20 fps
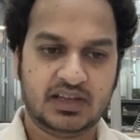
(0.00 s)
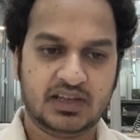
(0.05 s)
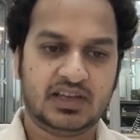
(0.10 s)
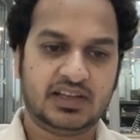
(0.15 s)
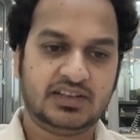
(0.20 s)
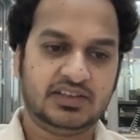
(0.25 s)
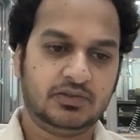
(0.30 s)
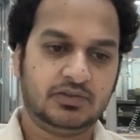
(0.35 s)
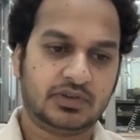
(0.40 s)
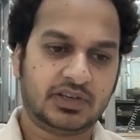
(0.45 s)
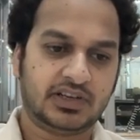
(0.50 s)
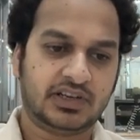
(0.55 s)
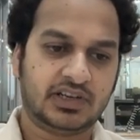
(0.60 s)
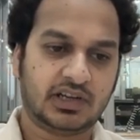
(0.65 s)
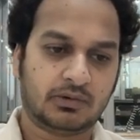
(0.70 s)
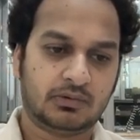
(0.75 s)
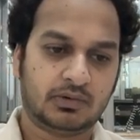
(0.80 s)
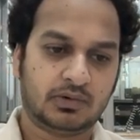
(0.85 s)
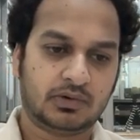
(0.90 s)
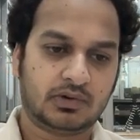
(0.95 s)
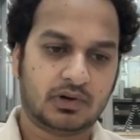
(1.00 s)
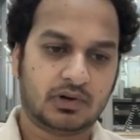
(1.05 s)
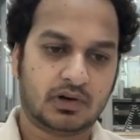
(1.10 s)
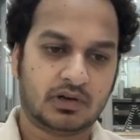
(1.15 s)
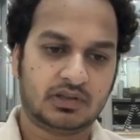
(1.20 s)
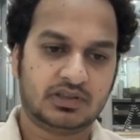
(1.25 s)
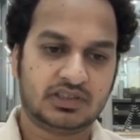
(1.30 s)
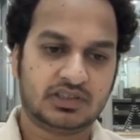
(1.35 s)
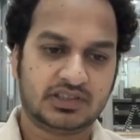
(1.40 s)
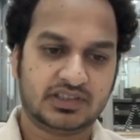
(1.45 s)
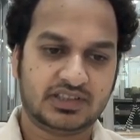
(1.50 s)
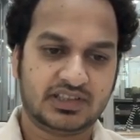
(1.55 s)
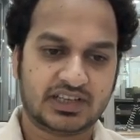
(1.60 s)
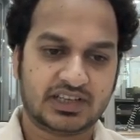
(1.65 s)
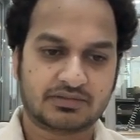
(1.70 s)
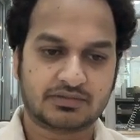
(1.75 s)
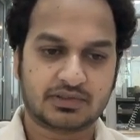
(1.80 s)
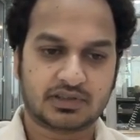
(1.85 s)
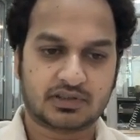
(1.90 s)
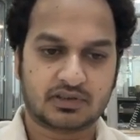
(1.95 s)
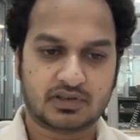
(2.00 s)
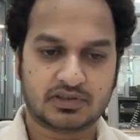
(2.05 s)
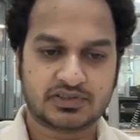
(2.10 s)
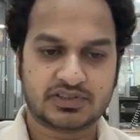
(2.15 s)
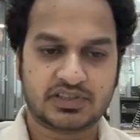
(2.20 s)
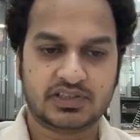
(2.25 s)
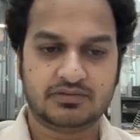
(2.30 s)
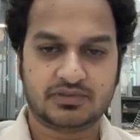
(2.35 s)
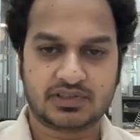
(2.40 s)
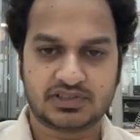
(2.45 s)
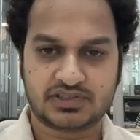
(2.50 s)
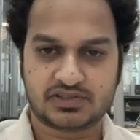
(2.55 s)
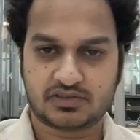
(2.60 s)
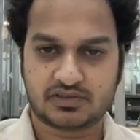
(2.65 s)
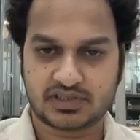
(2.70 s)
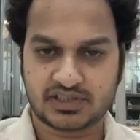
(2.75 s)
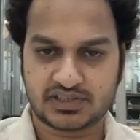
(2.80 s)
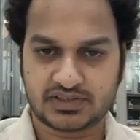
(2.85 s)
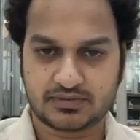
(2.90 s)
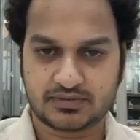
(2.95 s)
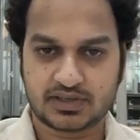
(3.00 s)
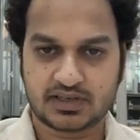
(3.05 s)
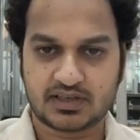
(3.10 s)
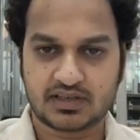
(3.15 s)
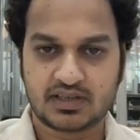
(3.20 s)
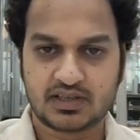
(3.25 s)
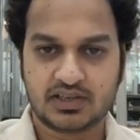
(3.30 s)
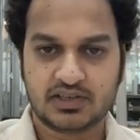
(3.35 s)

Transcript: and you can download all the network logs in one shot as well.